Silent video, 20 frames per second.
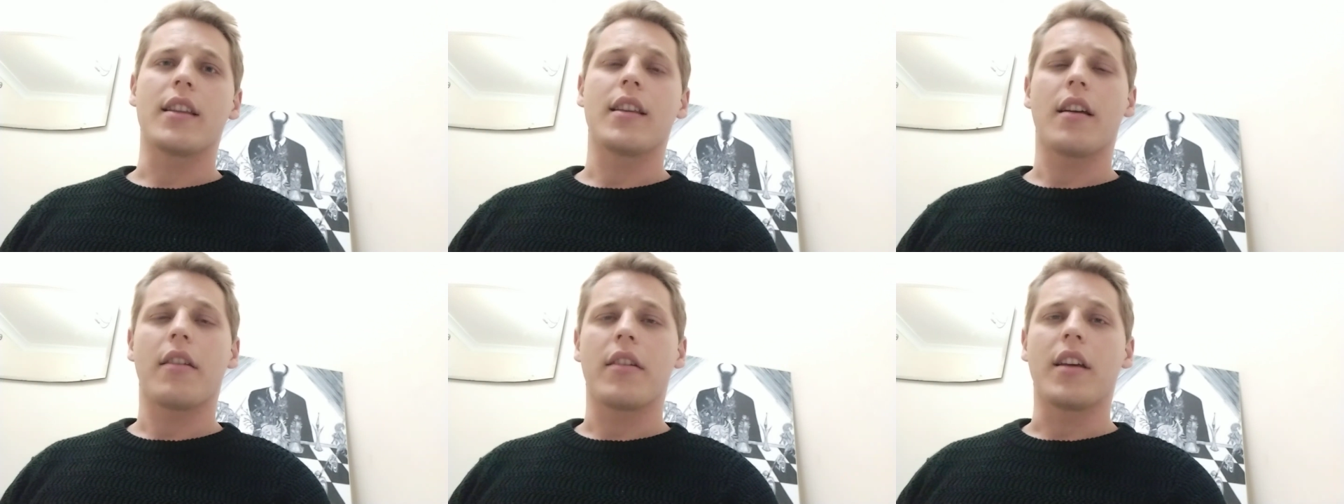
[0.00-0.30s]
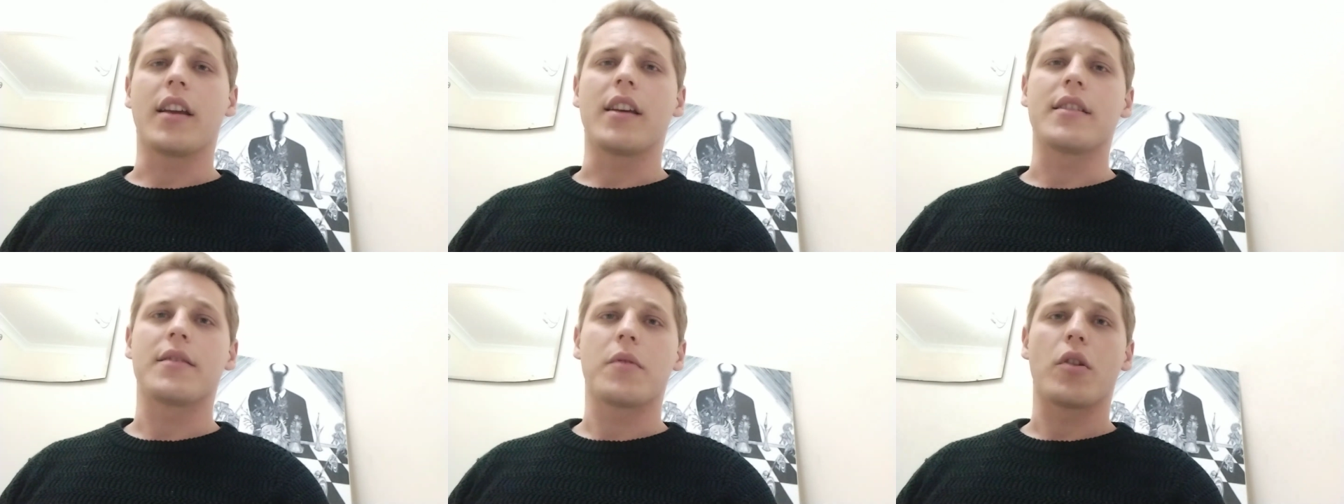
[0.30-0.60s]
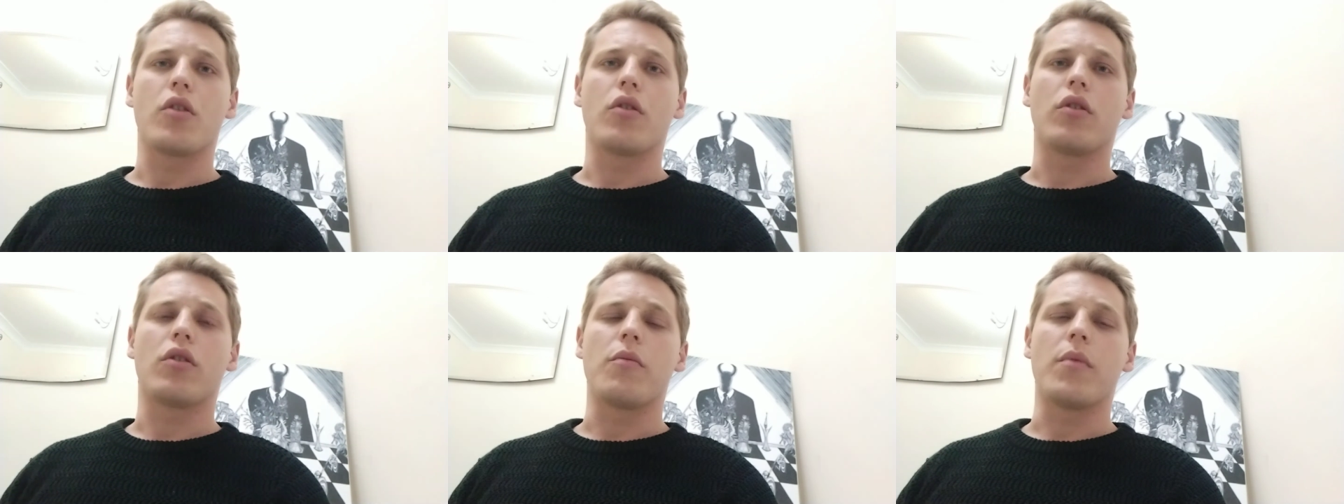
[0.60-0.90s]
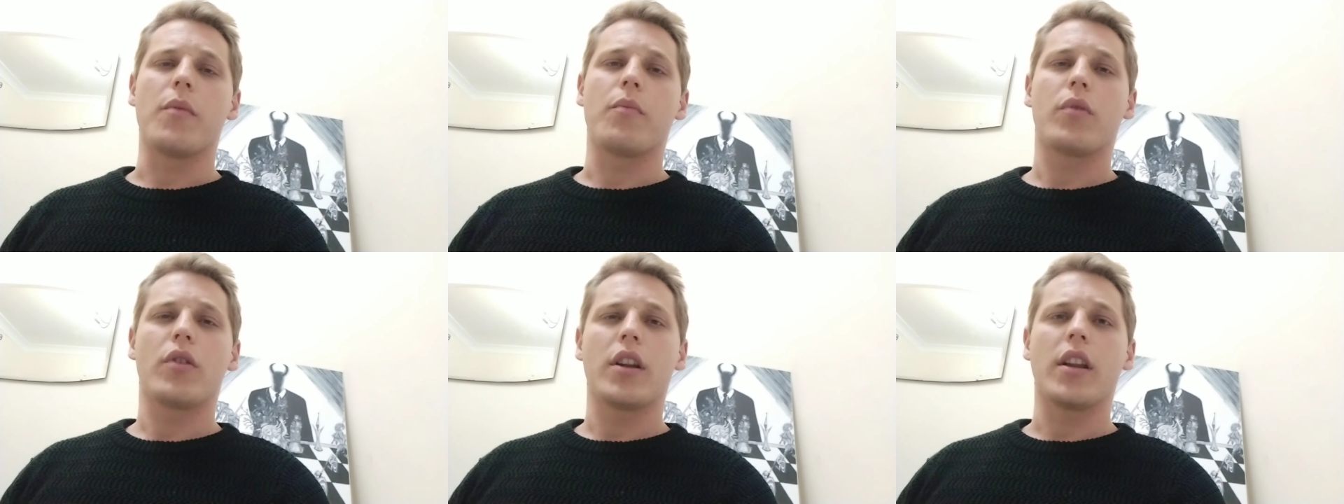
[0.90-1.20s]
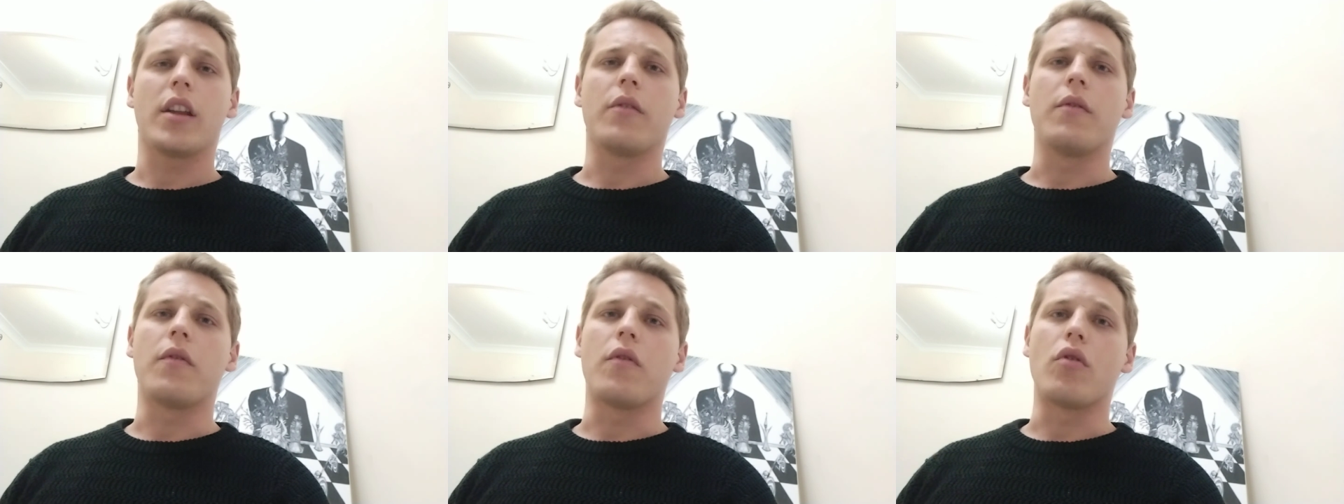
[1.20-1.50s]
and I think it's going to be
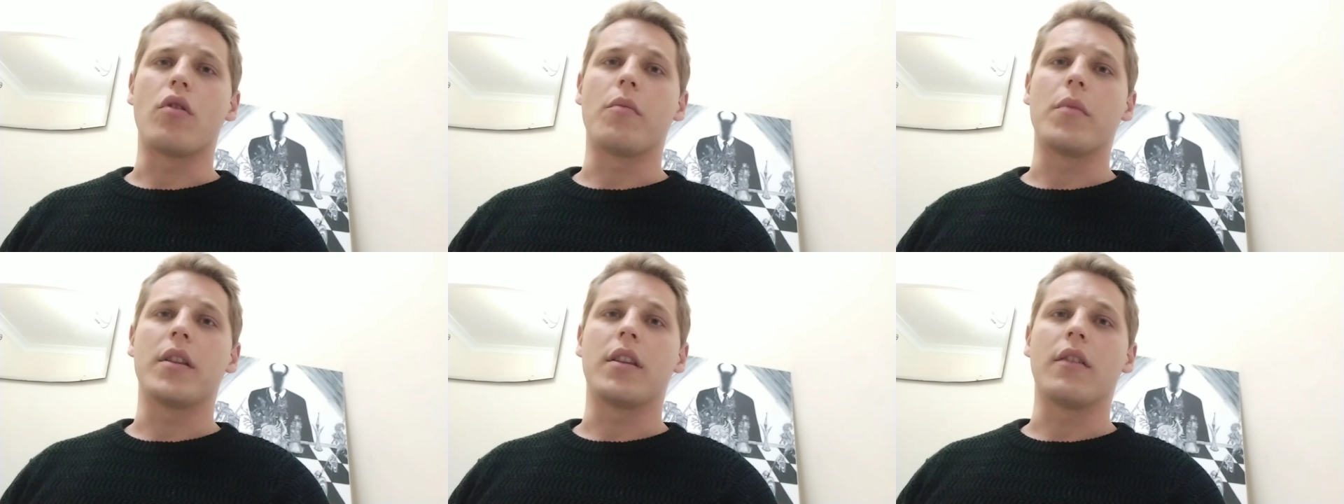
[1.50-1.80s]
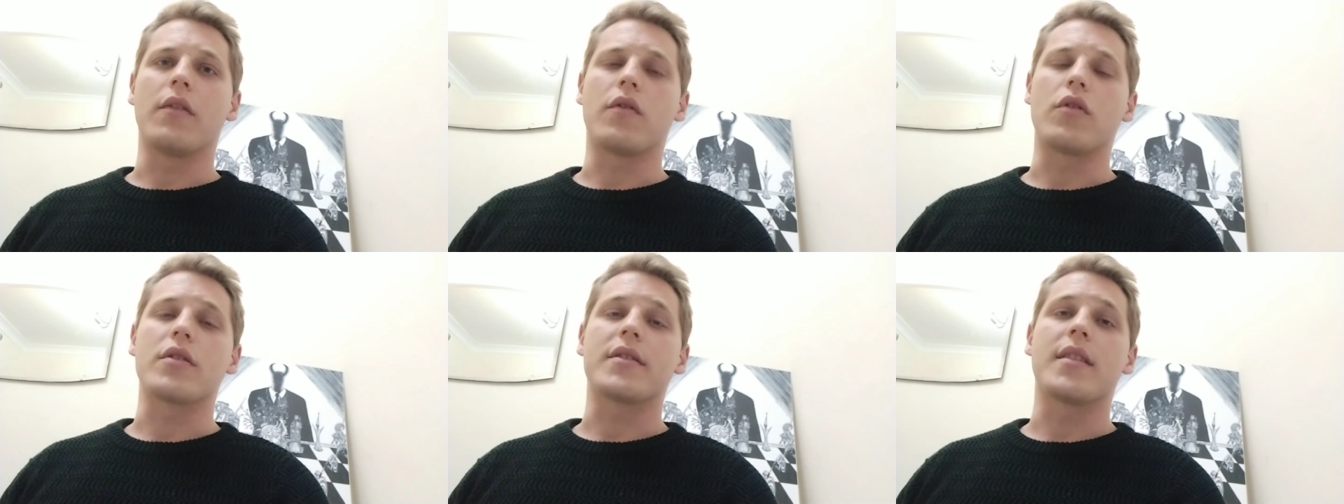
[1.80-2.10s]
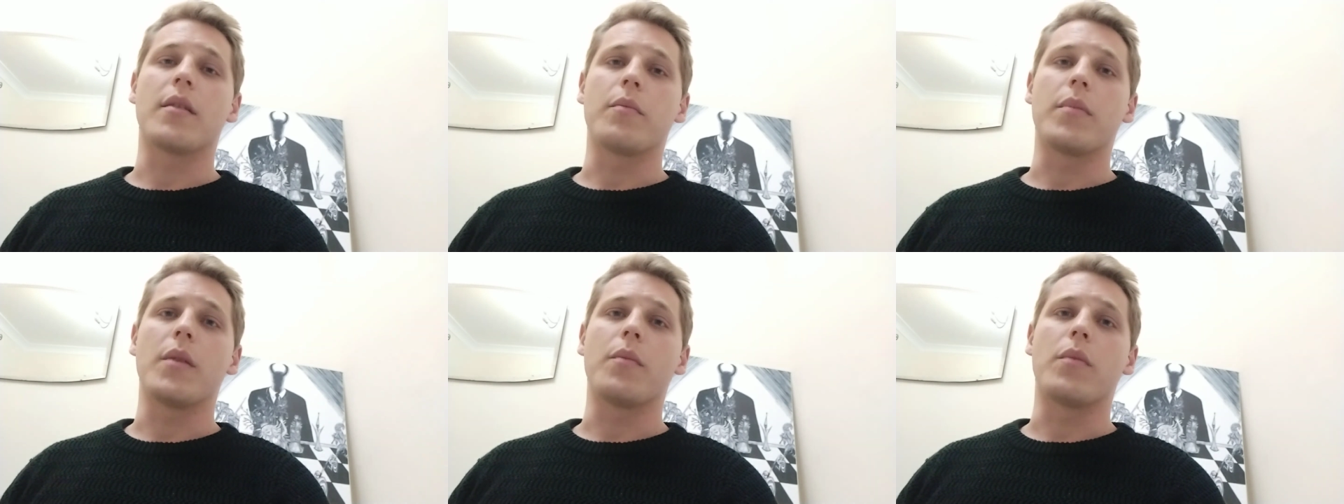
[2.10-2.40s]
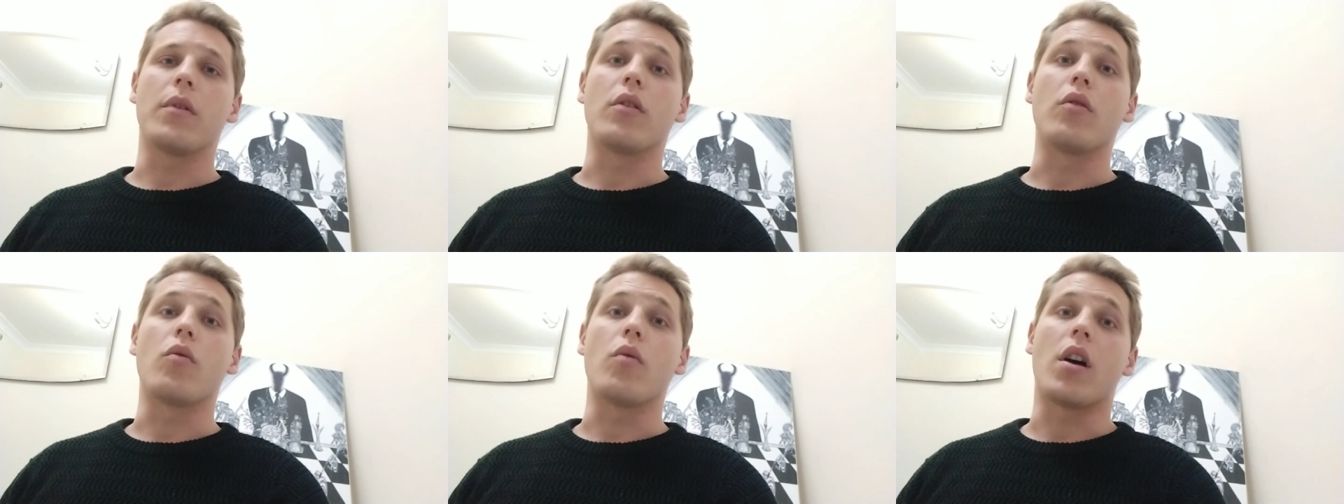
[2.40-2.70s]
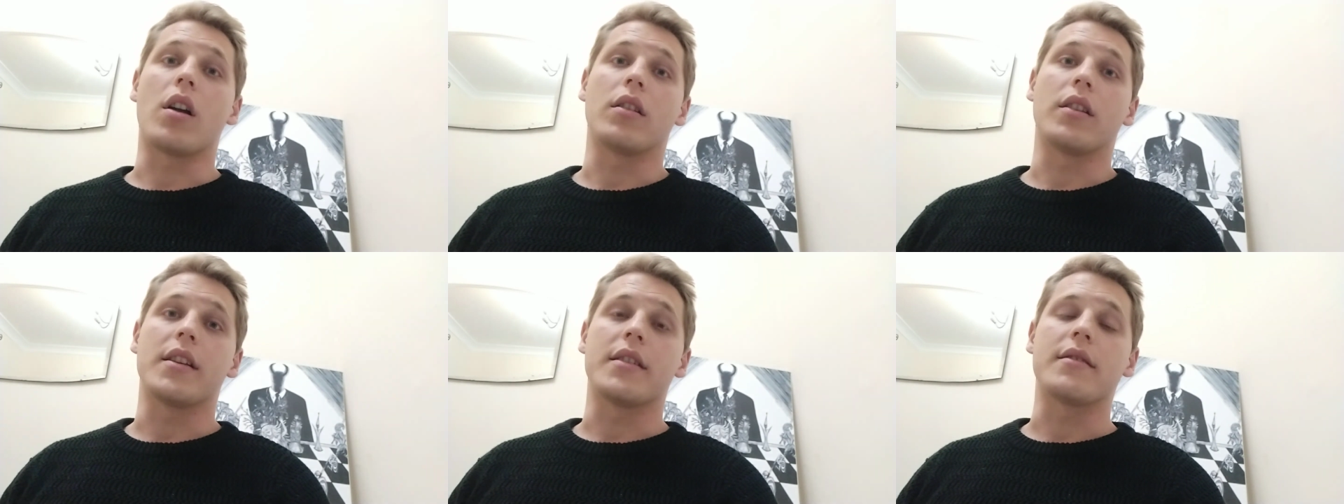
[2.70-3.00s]
pretty informative for some people
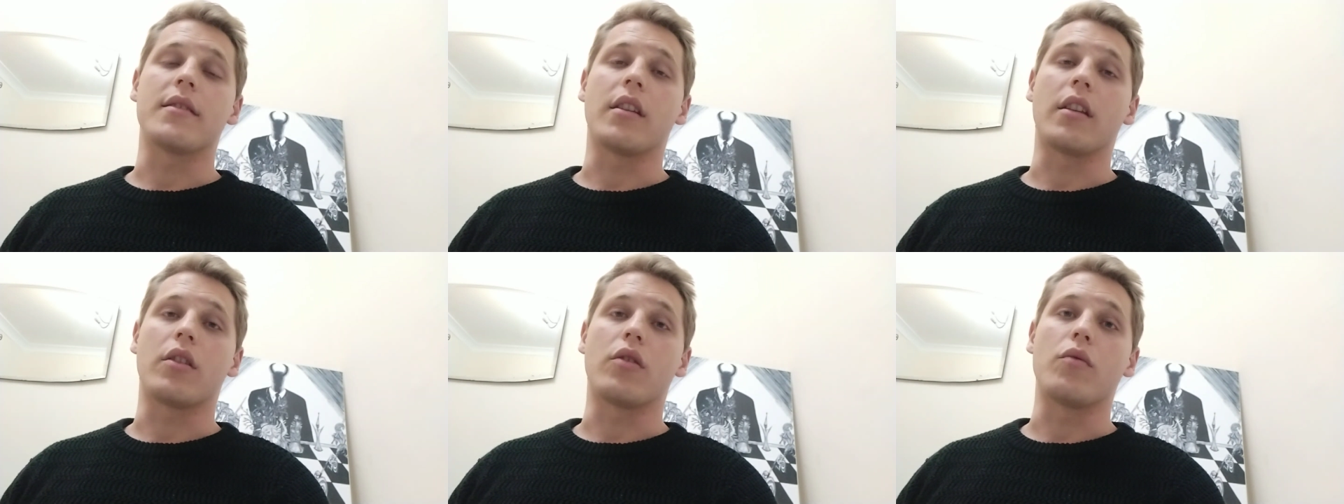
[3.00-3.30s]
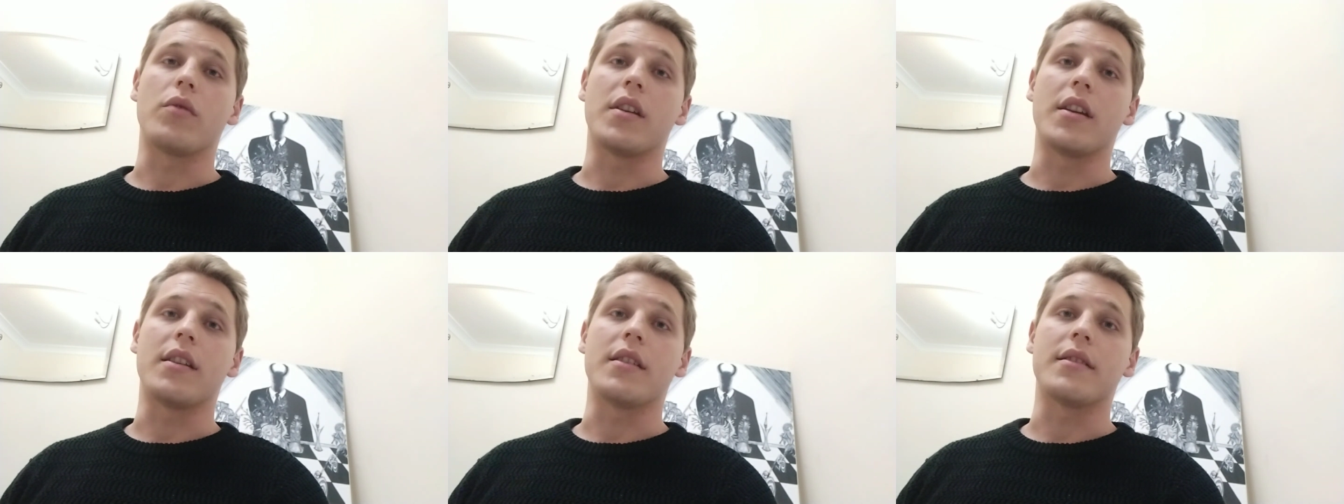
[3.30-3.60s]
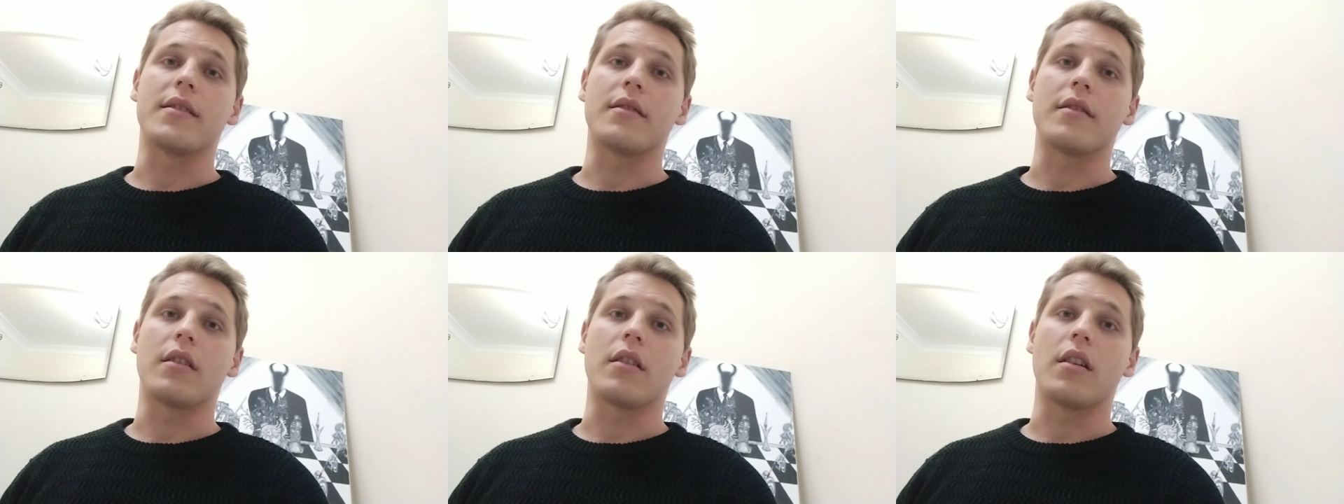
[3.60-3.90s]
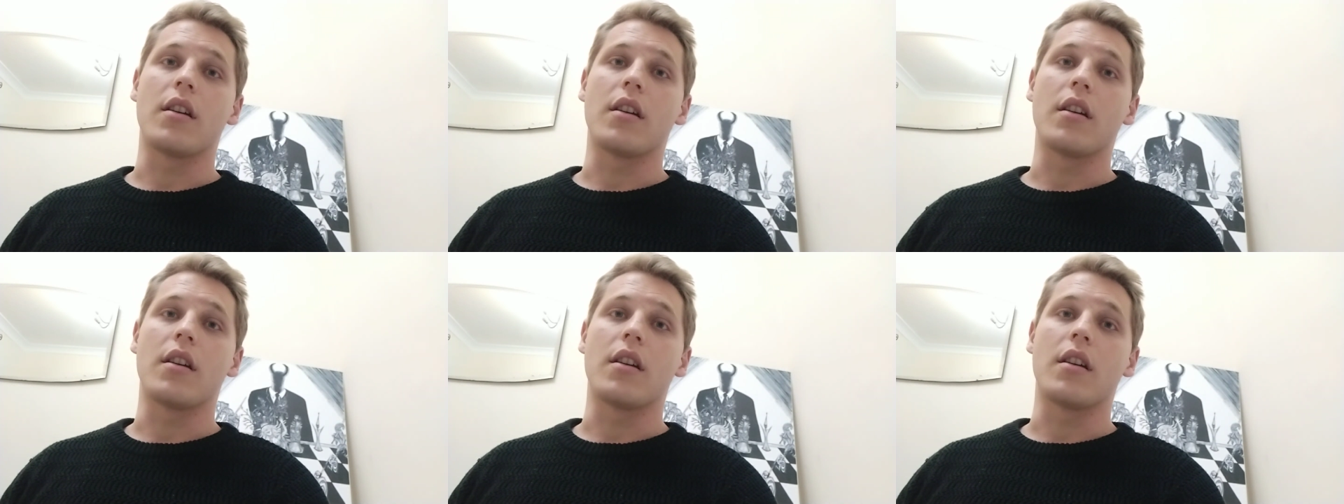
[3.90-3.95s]
who are listening to these